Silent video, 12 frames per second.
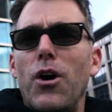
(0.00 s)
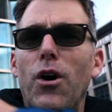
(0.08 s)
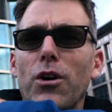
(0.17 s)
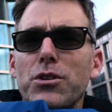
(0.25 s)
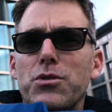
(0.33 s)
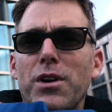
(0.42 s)

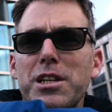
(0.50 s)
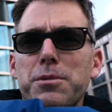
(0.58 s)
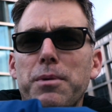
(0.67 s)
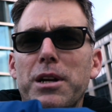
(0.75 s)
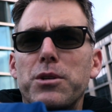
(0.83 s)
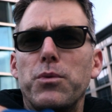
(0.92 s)
on
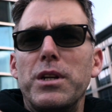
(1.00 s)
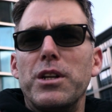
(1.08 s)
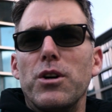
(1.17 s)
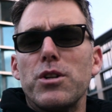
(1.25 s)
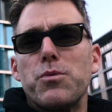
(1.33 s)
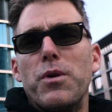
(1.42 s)
transparent
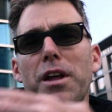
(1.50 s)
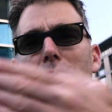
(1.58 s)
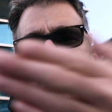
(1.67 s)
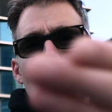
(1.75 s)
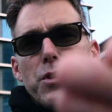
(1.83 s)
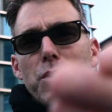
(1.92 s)
windows
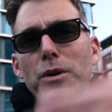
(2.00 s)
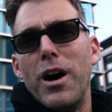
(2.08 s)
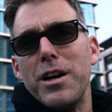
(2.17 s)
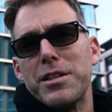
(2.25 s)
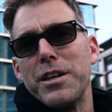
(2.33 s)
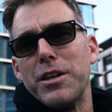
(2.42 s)
without you
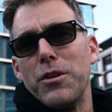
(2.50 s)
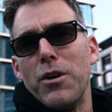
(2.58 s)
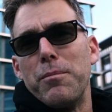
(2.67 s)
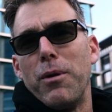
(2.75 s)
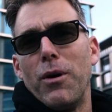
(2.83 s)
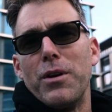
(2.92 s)
asking your
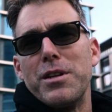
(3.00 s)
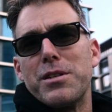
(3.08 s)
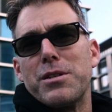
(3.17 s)
employees